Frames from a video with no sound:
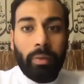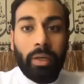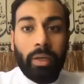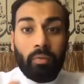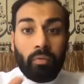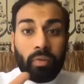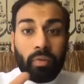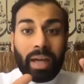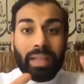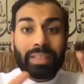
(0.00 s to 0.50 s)
In
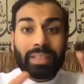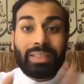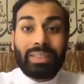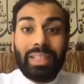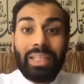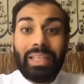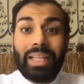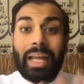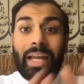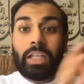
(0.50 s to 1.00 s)
fact, see
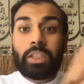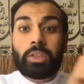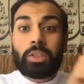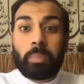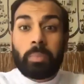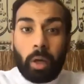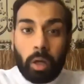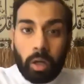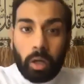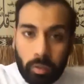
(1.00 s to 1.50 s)
that as
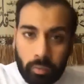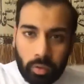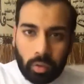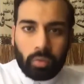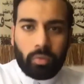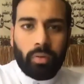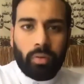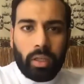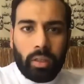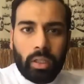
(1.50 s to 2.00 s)
part of your
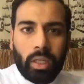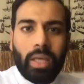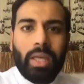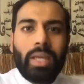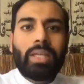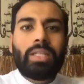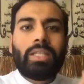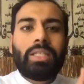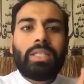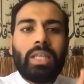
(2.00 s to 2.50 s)
faith.
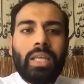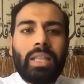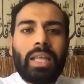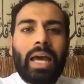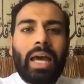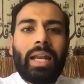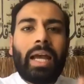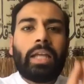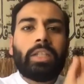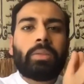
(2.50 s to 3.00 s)
See
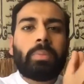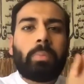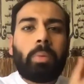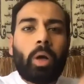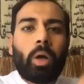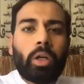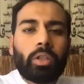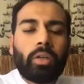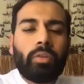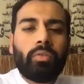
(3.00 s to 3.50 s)
that as
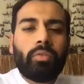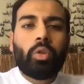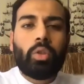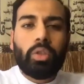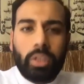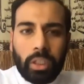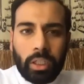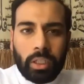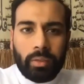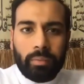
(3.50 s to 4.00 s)
part of your
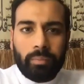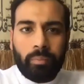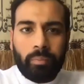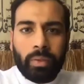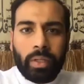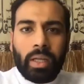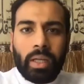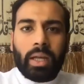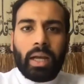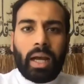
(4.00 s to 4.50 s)
deen.
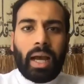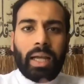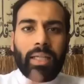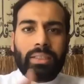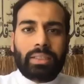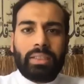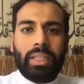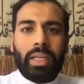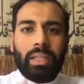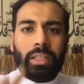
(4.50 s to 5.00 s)
I
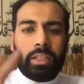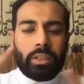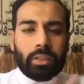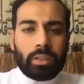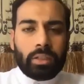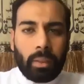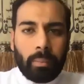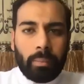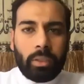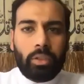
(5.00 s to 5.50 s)
say this
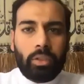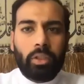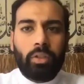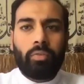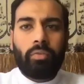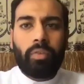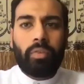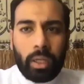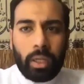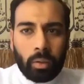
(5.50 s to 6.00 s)
coming to the
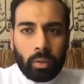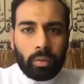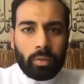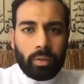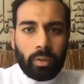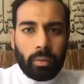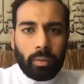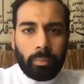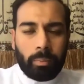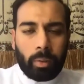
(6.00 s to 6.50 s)
final
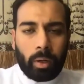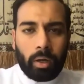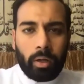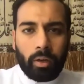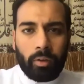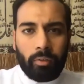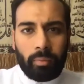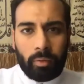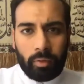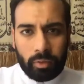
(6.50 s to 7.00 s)
part
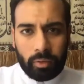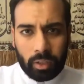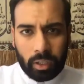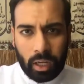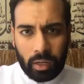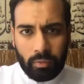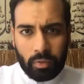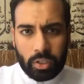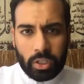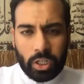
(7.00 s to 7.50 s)
of the
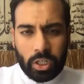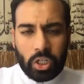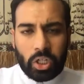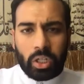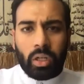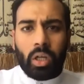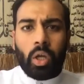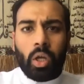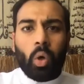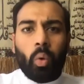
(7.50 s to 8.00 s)
conversation
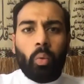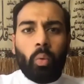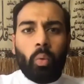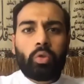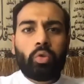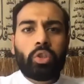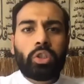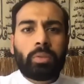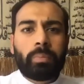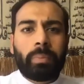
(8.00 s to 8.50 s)
with
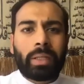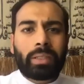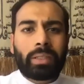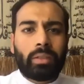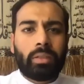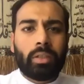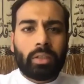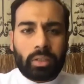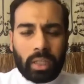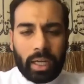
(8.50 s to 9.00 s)
respect to
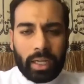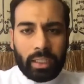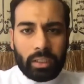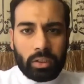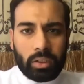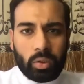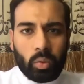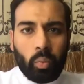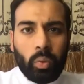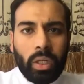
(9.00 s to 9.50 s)
the
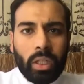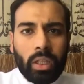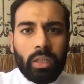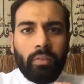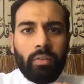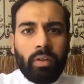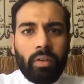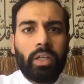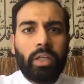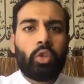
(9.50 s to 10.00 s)
science. We live
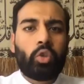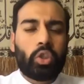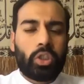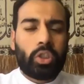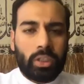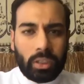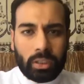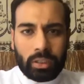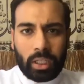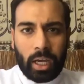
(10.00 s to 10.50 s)
in
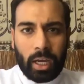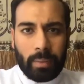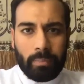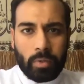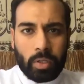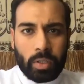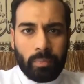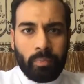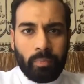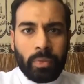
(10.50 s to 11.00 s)
interesting times.